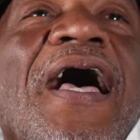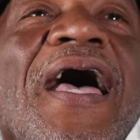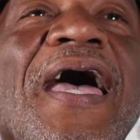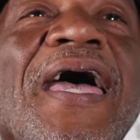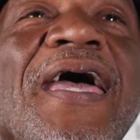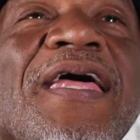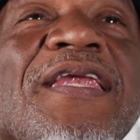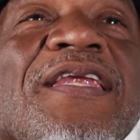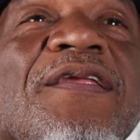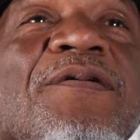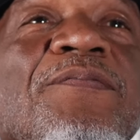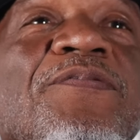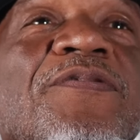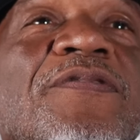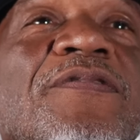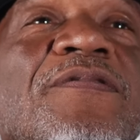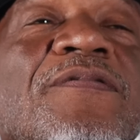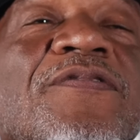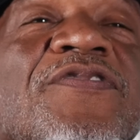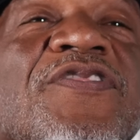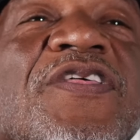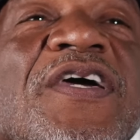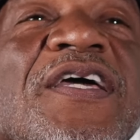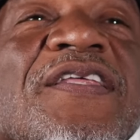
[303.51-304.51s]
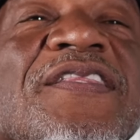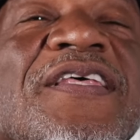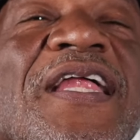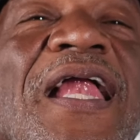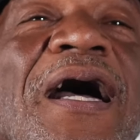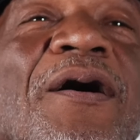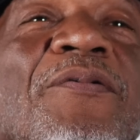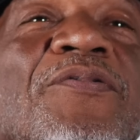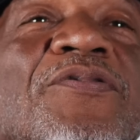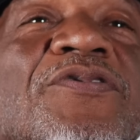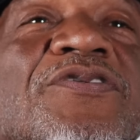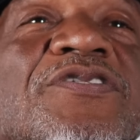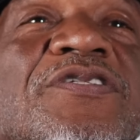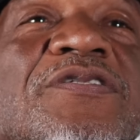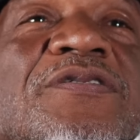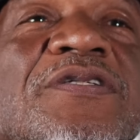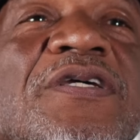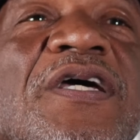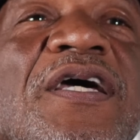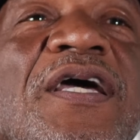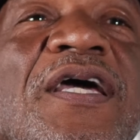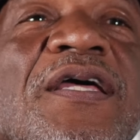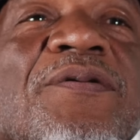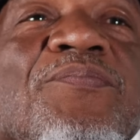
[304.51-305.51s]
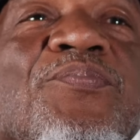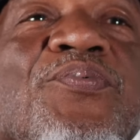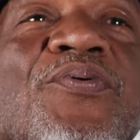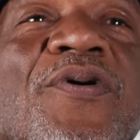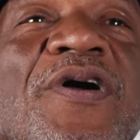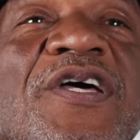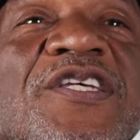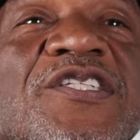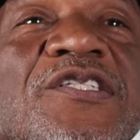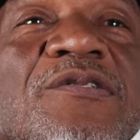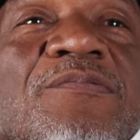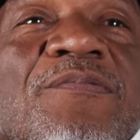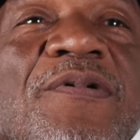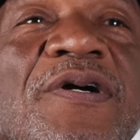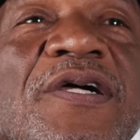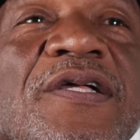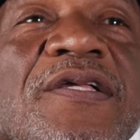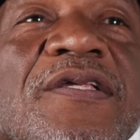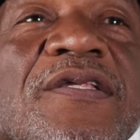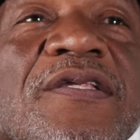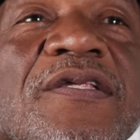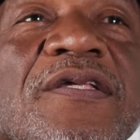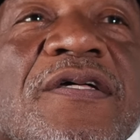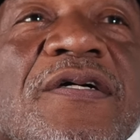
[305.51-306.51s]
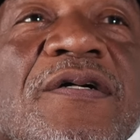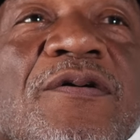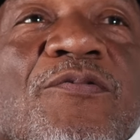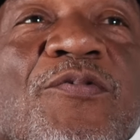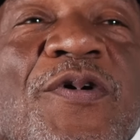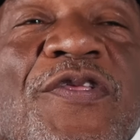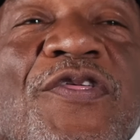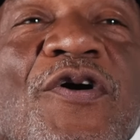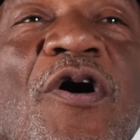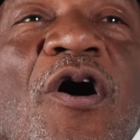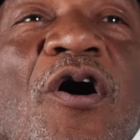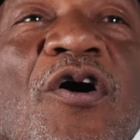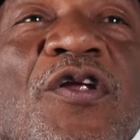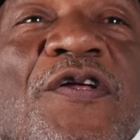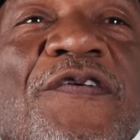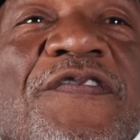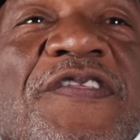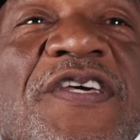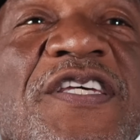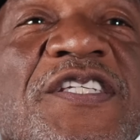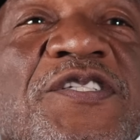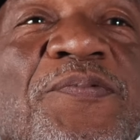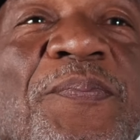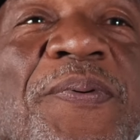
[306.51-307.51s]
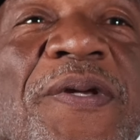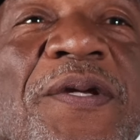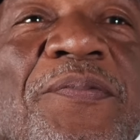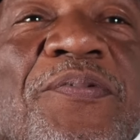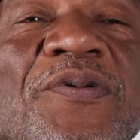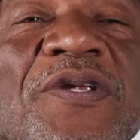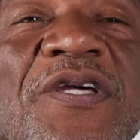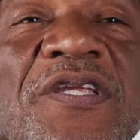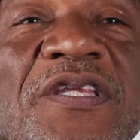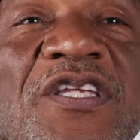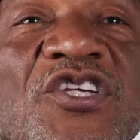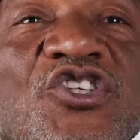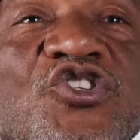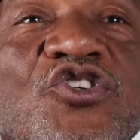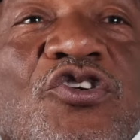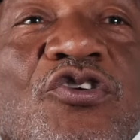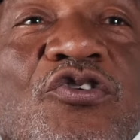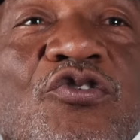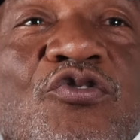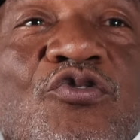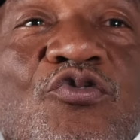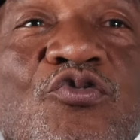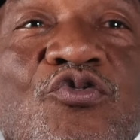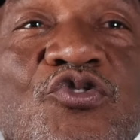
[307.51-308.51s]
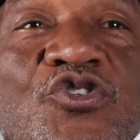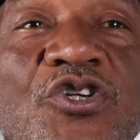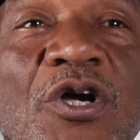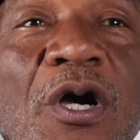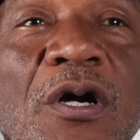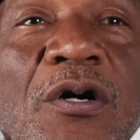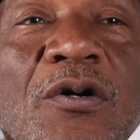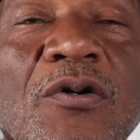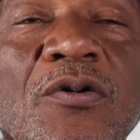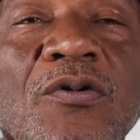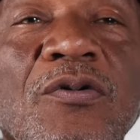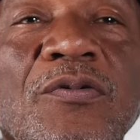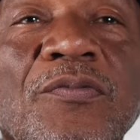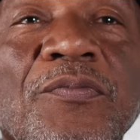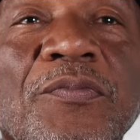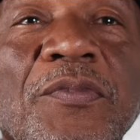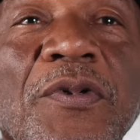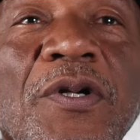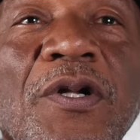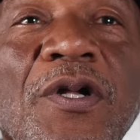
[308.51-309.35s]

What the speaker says: And the thing that I was impressed with all of these people in this huge home,